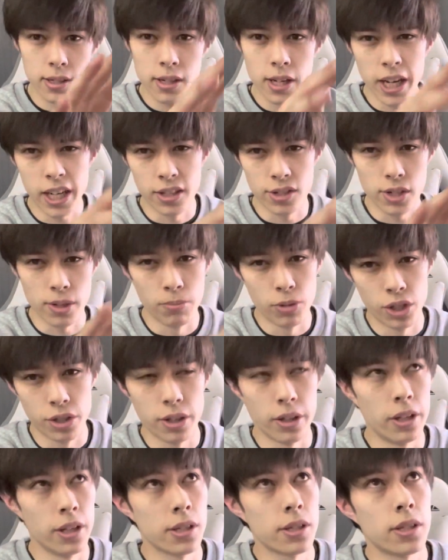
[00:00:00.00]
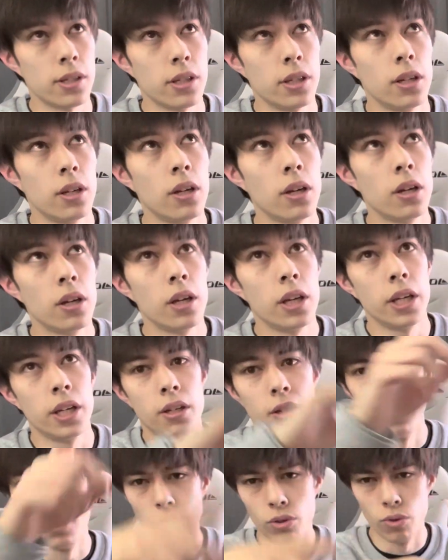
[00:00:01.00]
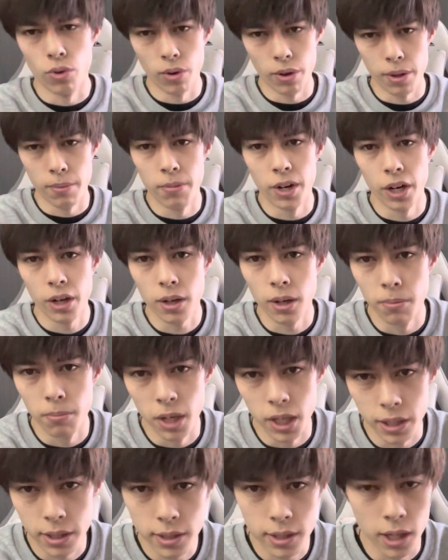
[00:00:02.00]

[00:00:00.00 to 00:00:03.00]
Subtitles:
kind of similar to this in North America, but